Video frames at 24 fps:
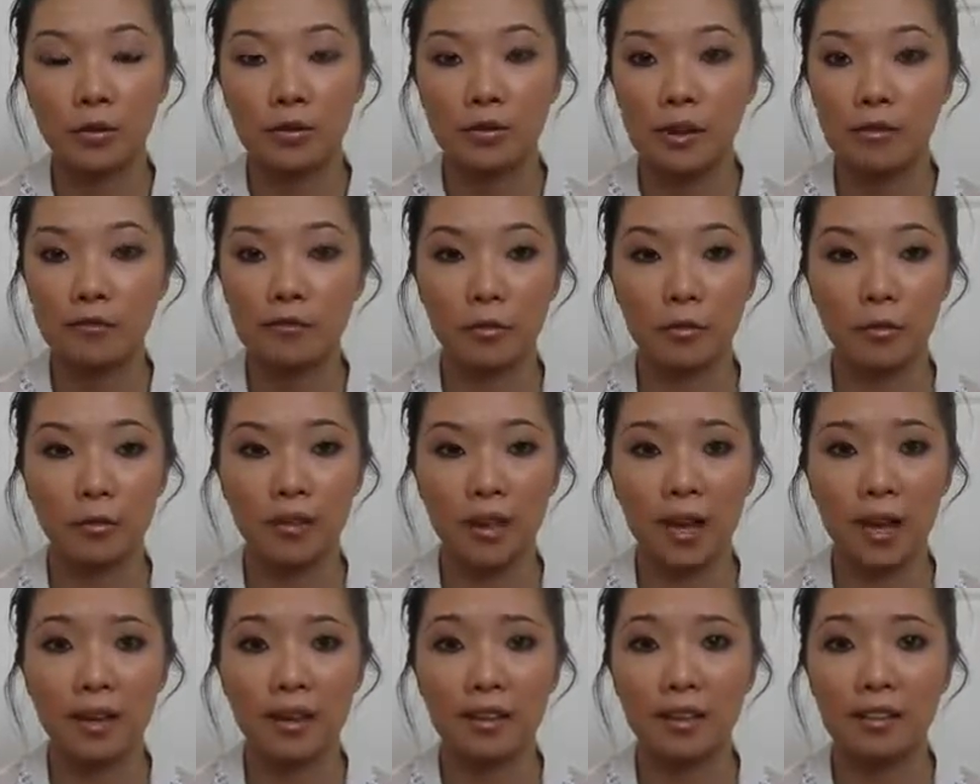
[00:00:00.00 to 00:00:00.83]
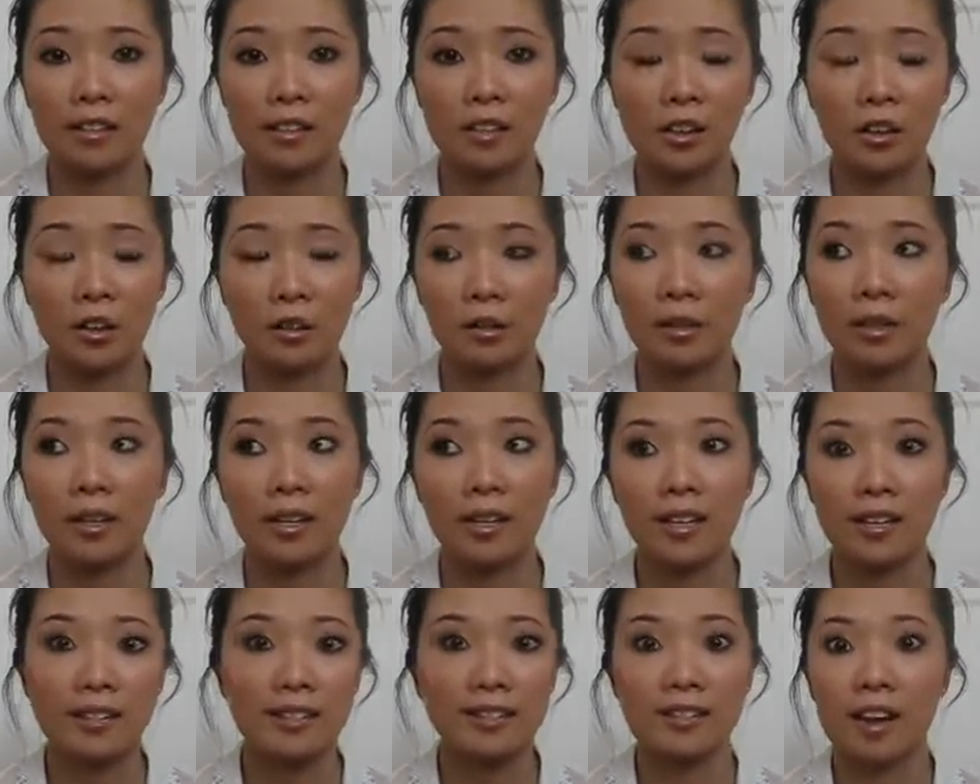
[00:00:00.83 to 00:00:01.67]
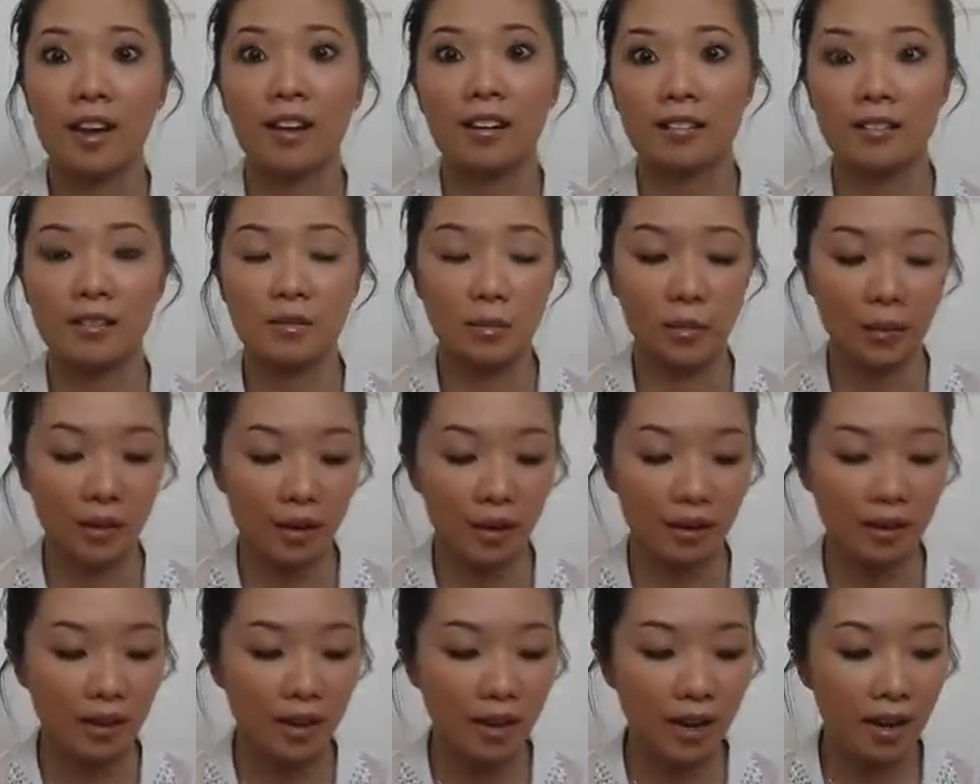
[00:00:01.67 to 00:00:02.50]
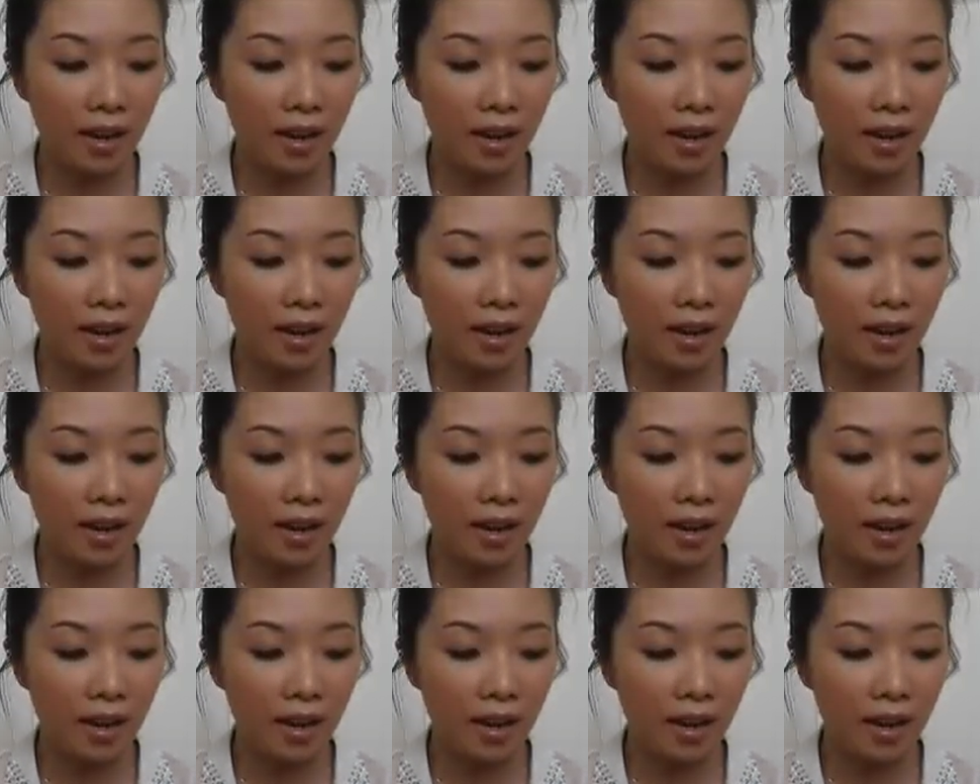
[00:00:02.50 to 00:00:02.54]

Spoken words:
suffer with that, and, you know, it sucks. But